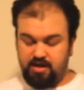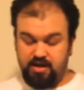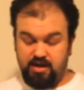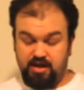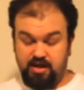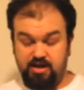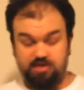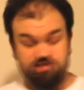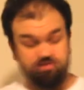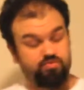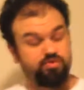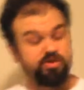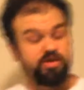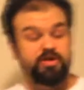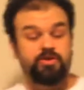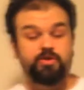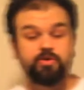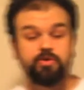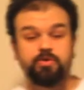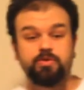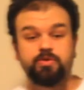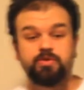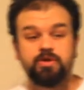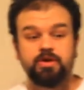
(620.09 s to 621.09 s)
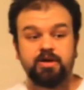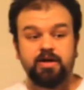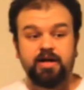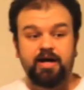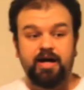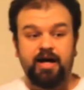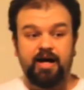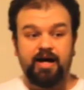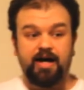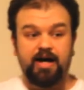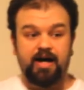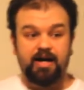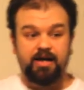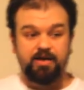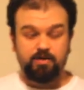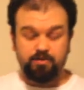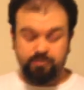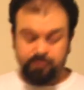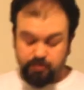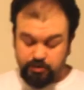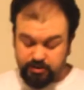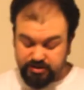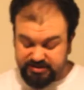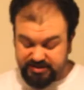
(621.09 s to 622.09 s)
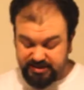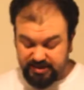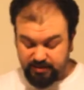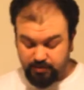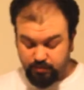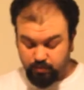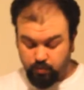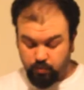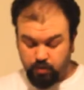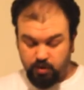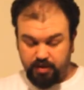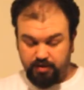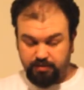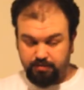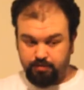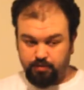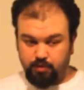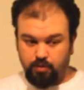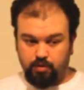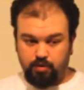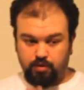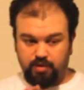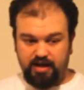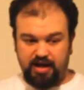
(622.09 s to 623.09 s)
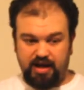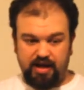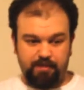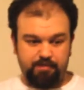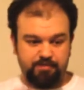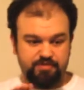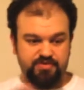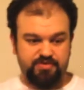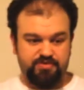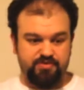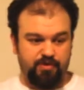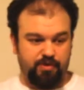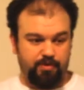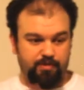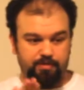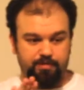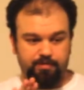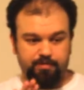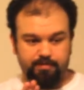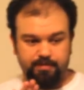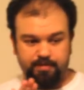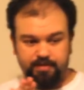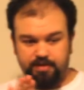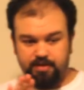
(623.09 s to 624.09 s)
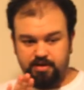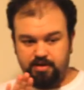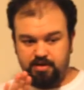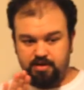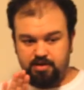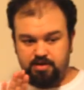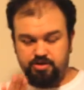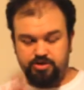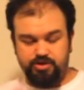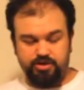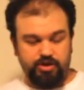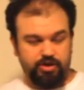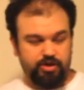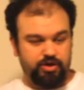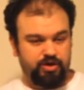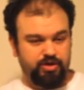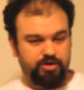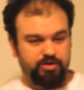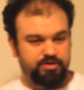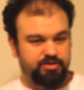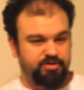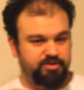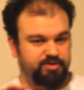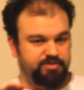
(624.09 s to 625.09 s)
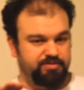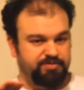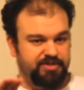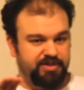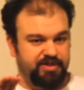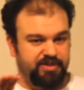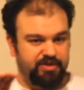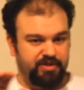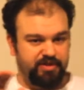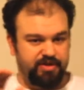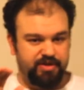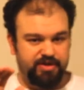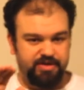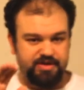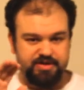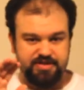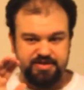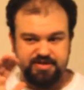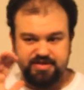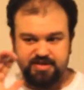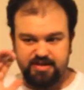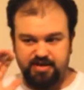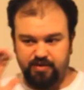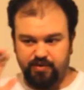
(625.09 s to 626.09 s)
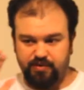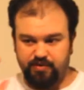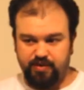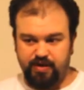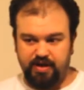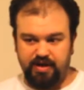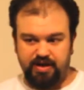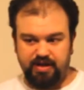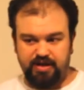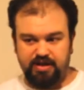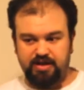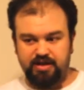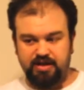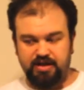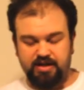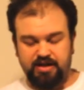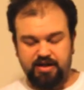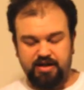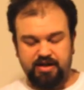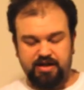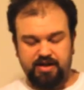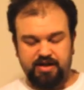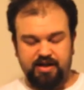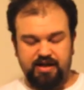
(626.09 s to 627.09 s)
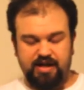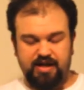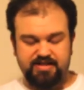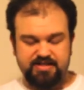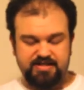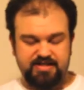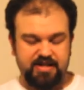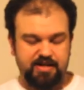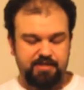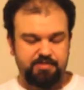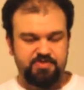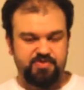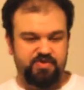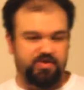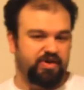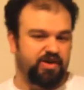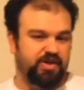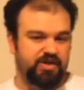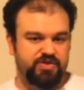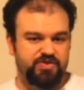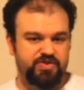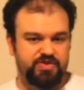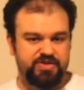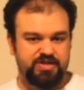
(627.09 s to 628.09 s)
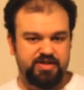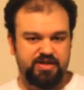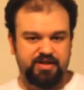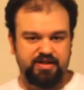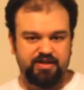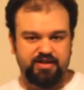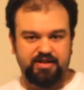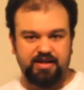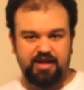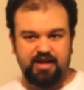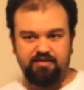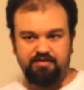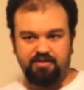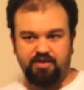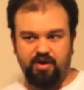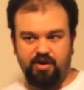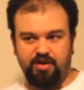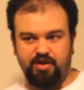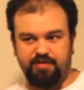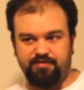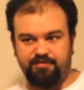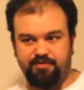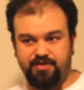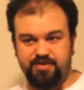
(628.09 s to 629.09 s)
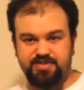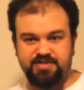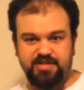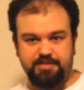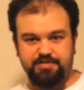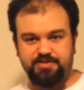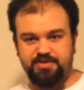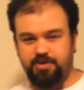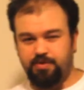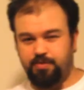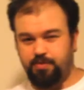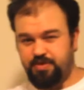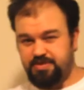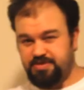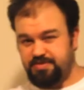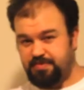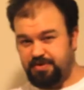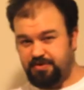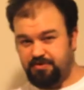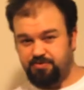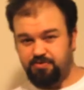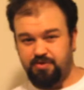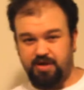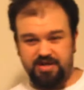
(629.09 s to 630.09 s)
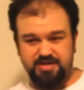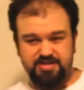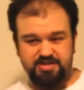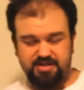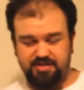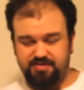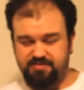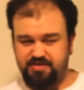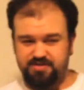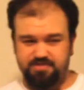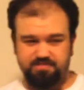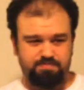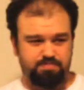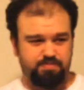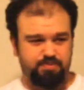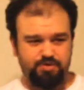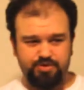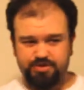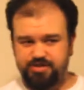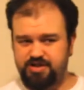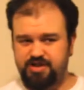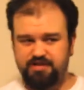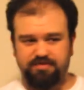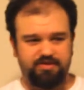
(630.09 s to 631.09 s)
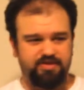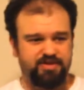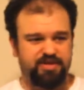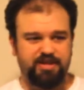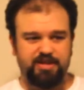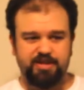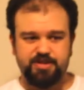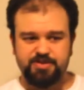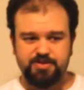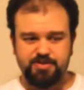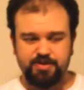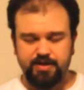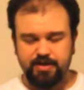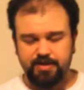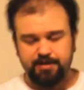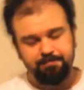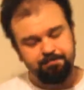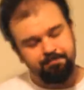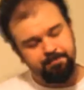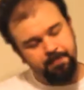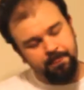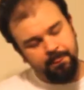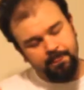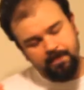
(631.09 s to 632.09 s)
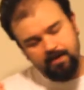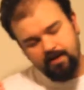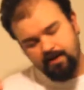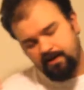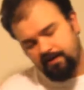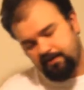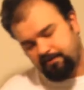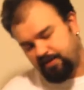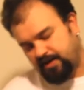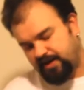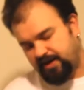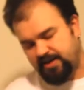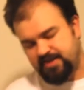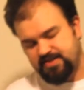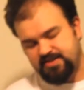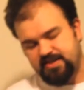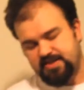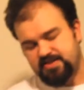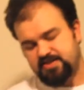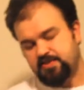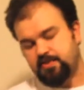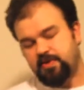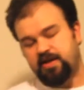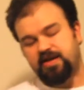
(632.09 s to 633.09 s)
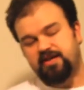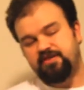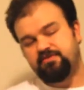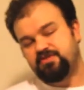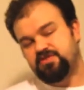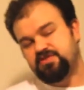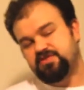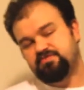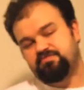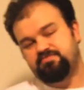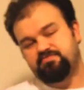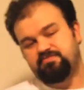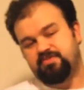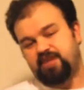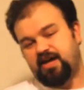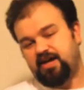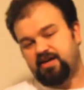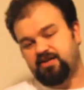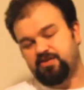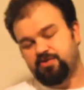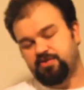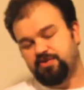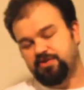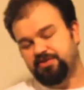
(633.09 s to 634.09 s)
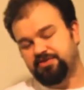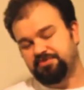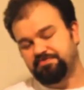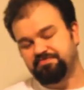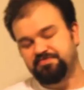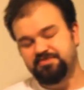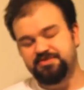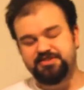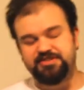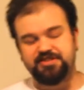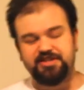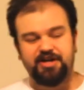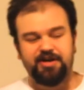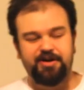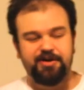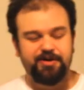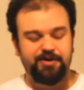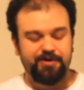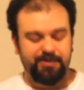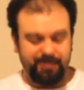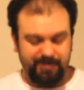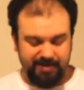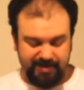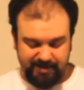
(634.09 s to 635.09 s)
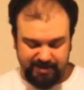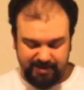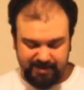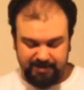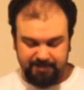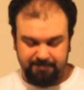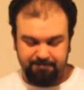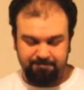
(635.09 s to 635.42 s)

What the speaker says: It's really cool. I look forward to seeing what more comes from Geo, because already it seems very interesting, even though the first episode was a bit rushed. They've just pushed everything into it. But I guess that's the way they do it. So, yeah.